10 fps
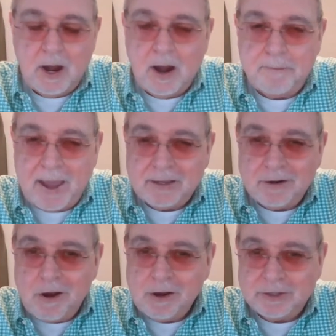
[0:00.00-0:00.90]
Back in
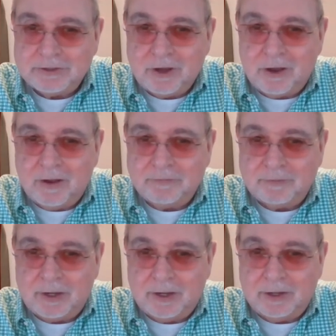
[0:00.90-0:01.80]
August of
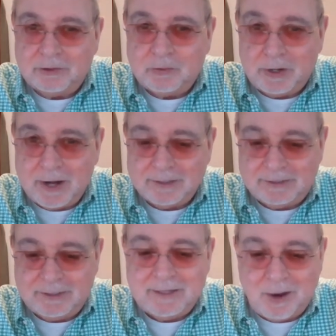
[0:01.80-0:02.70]

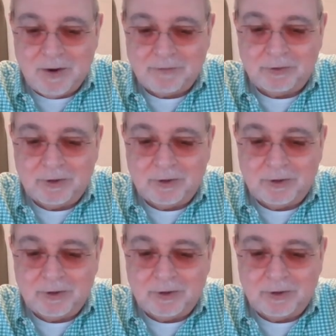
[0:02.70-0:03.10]
2019, however,